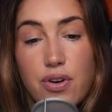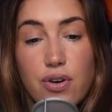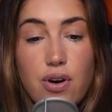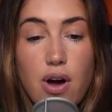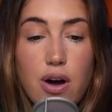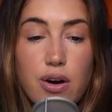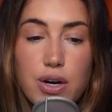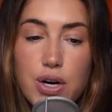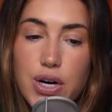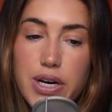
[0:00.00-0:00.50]
They're
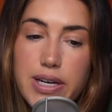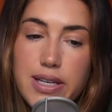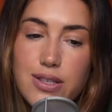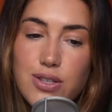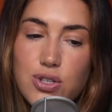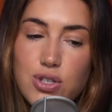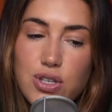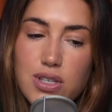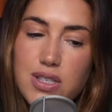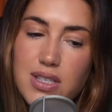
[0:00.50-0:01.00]
not good.
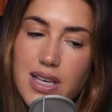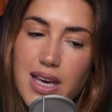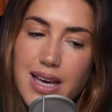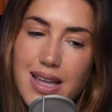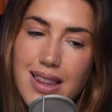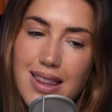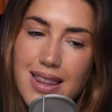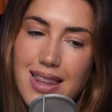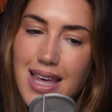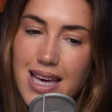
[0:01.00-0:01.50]
It's just
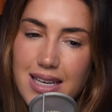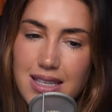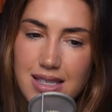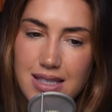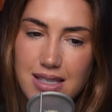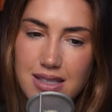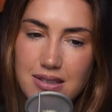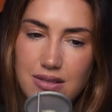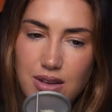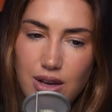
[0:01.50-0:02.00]
like
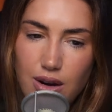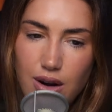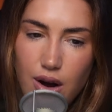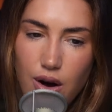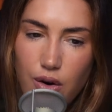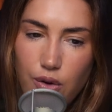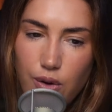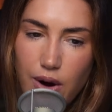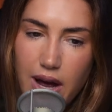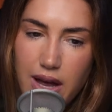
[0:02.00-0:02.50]
this, you
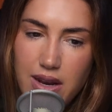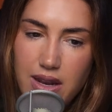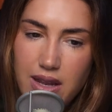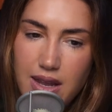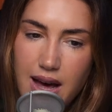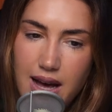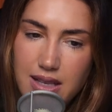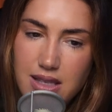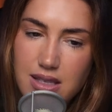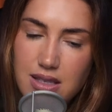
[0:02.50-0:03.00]
know,
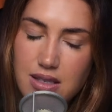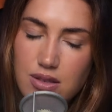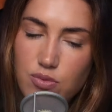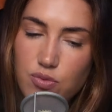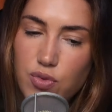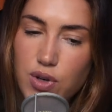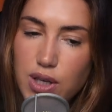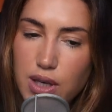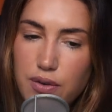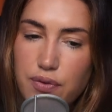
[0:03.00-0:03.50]
and that's
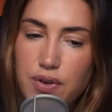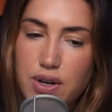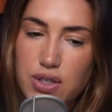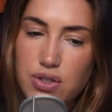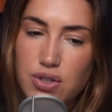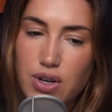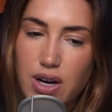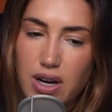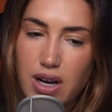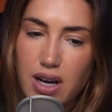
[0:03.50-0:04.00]
really
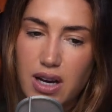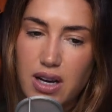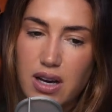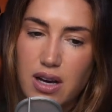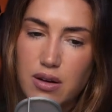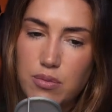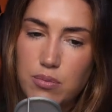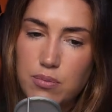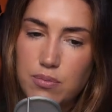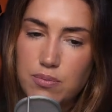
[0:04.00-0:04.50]
frustrating
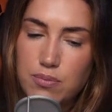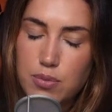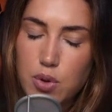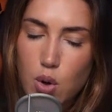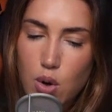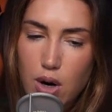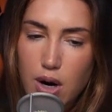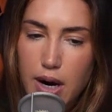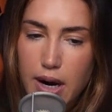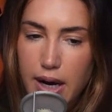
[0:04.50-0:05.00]
and
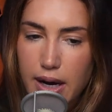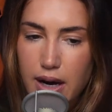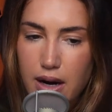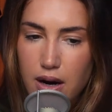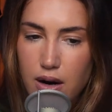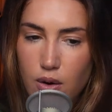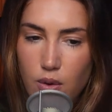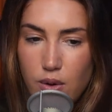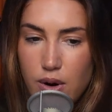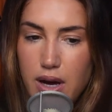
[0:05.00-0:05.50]
boring and
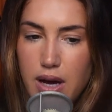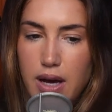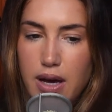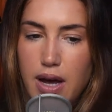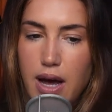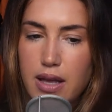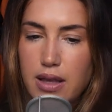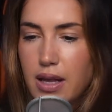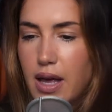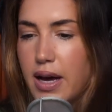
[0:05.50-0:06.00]

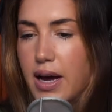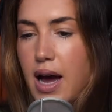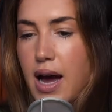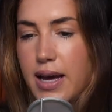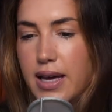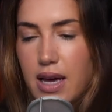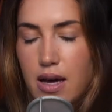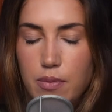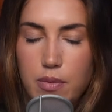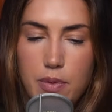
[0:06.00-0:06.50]
annoying. And like,
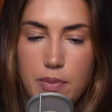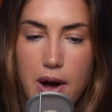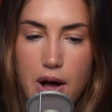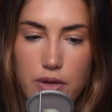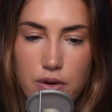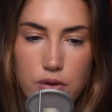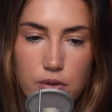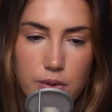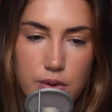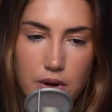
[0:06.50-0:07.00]
I can't be
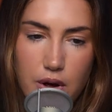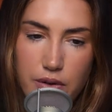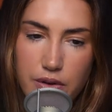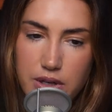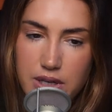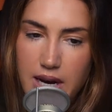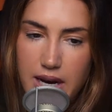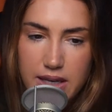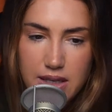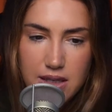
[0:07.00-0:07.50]
bothered with all
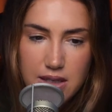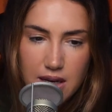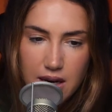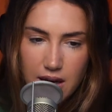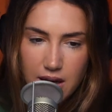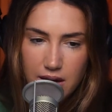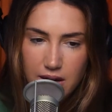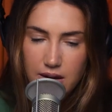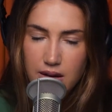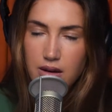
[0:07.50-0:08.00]
the
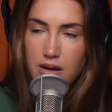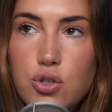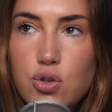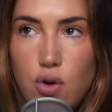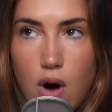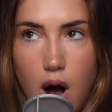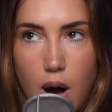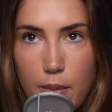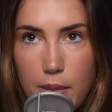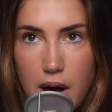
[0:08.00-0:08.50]
texting
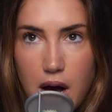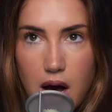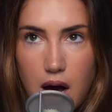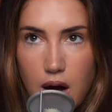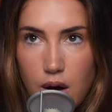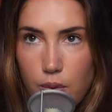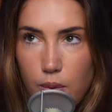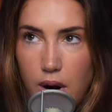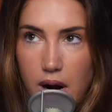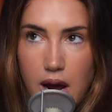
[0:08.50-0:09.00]

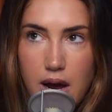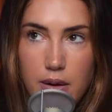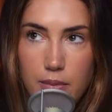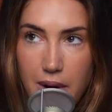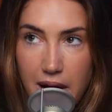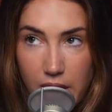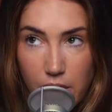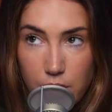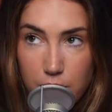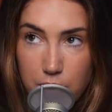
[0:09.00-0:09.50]
drama when in
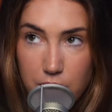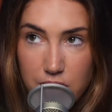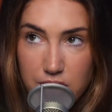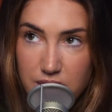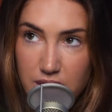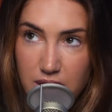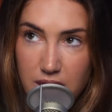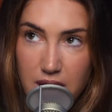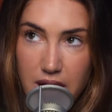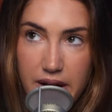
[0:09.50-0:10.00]
my own
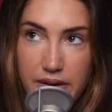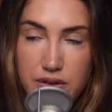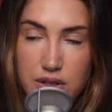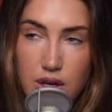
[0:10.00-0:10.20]
personal life.